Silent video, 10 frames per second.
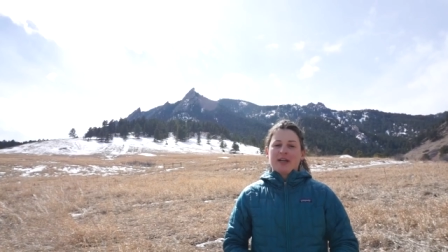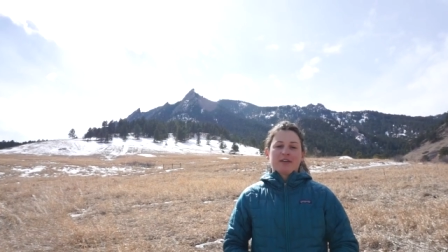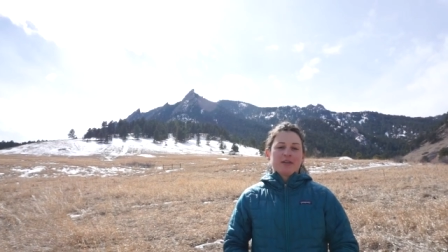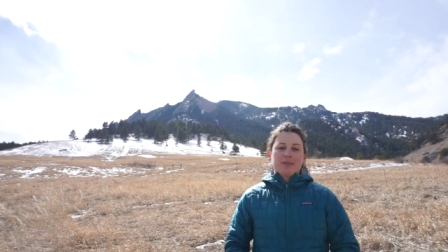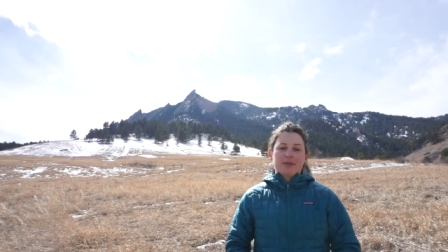
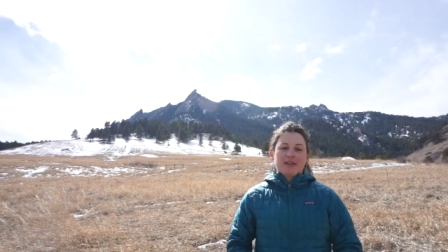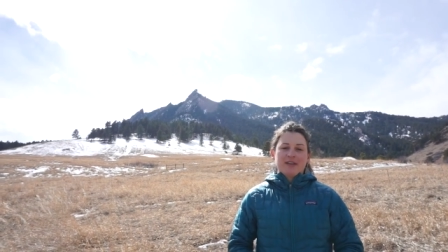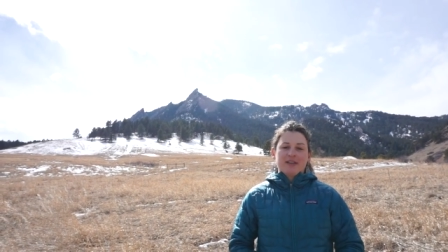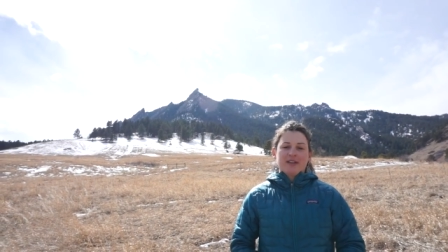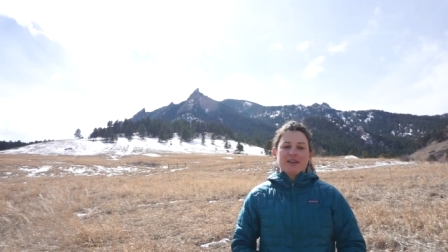down
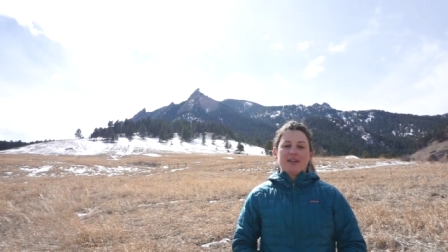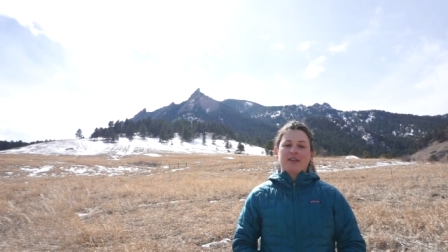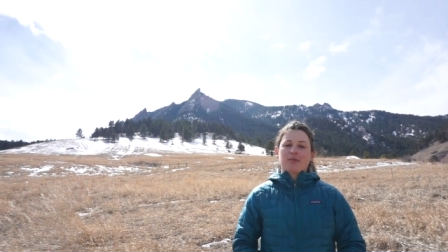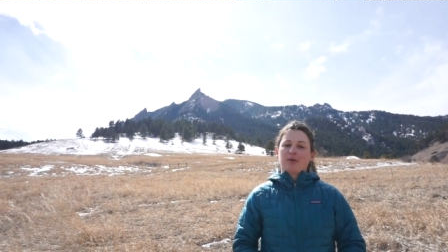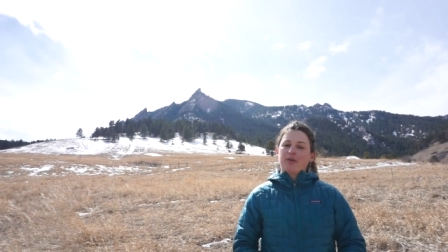completely, and
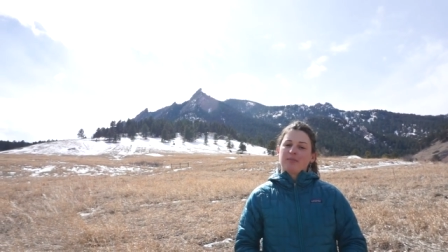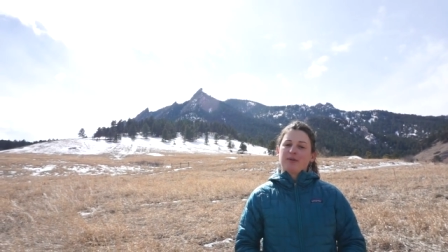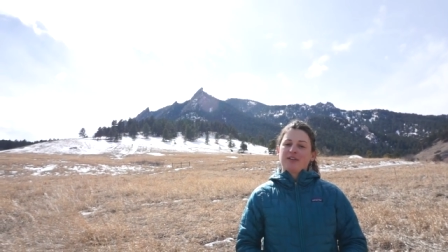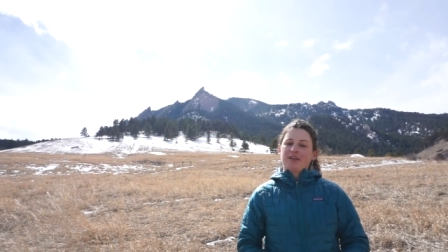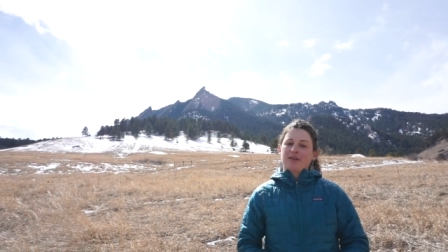the eroded
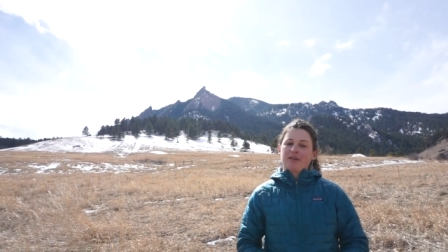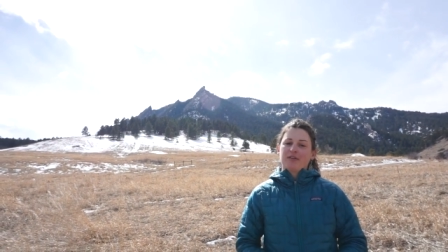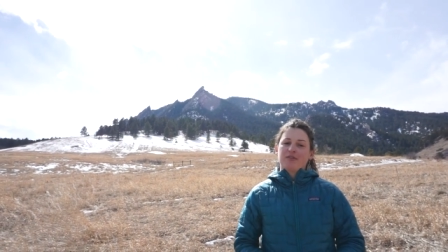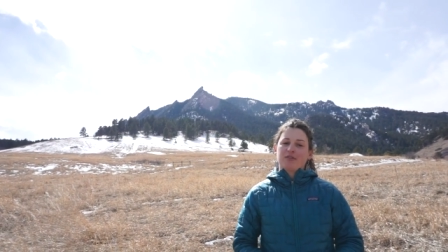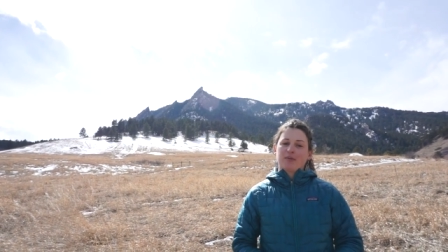
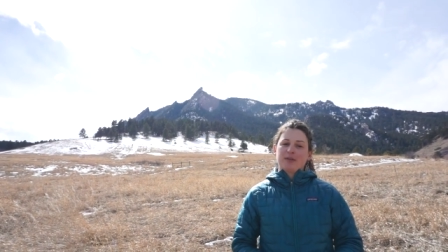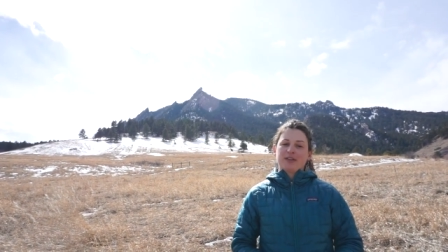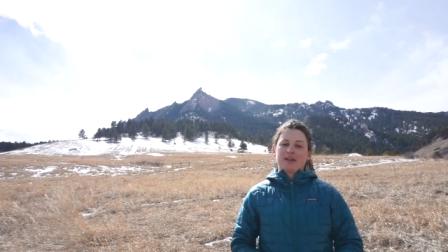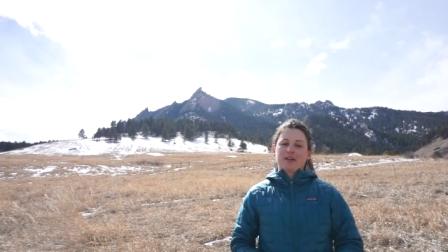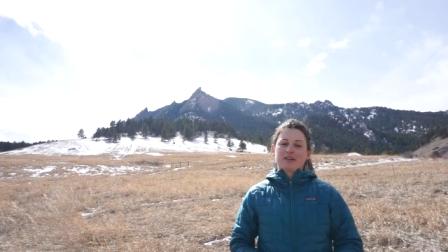material formed
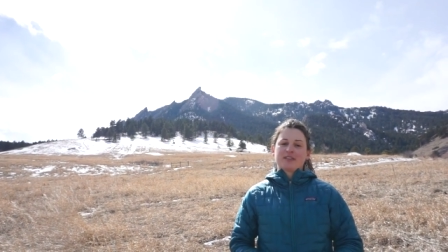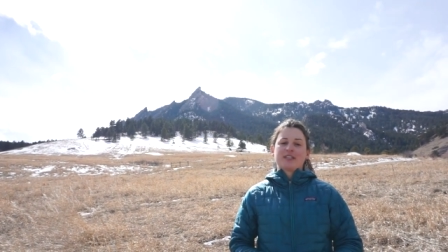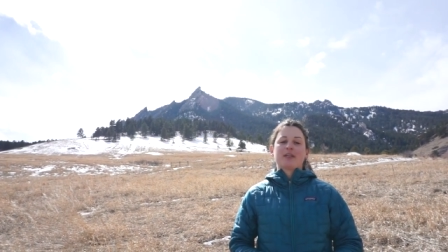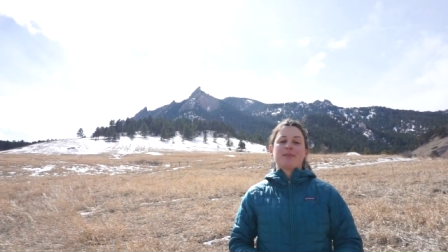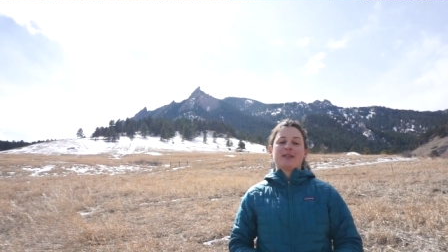younger
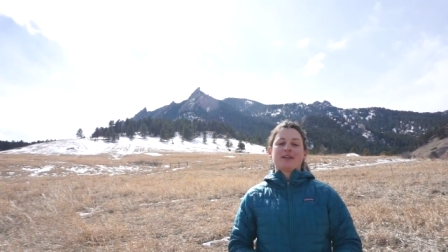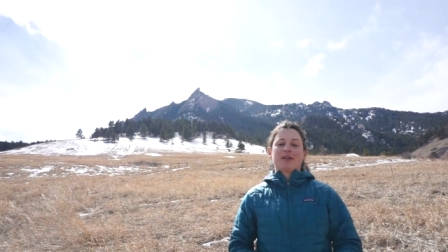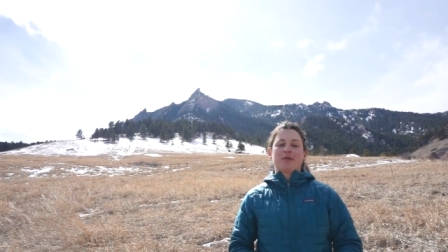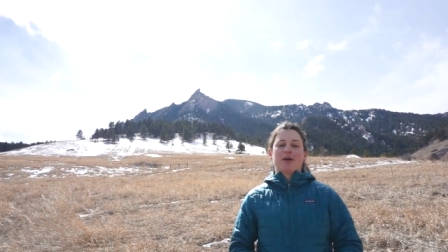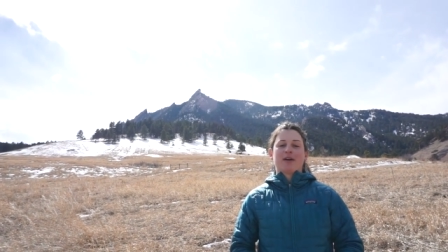
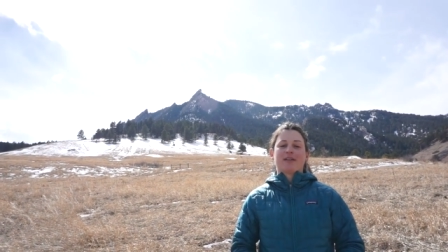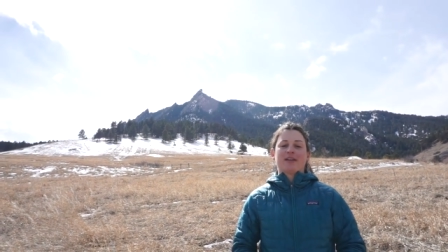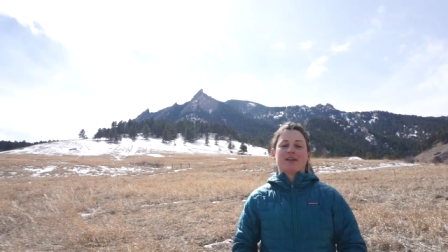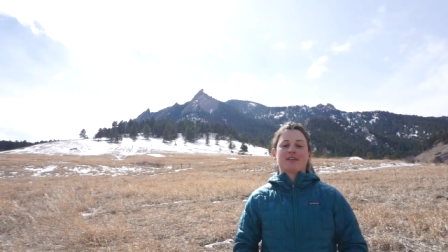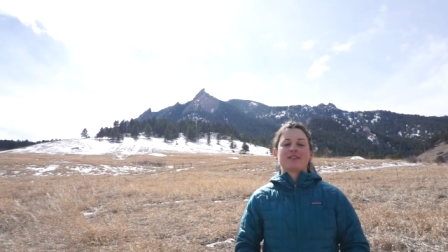sedimentary rock
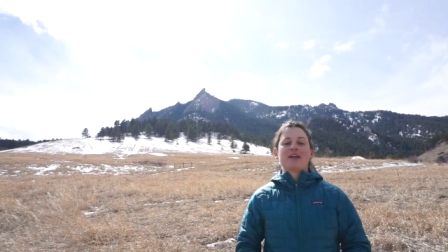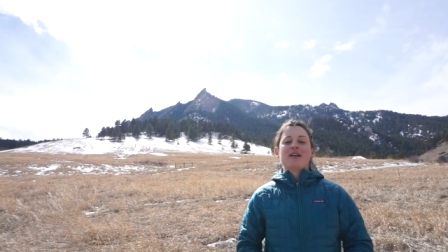layers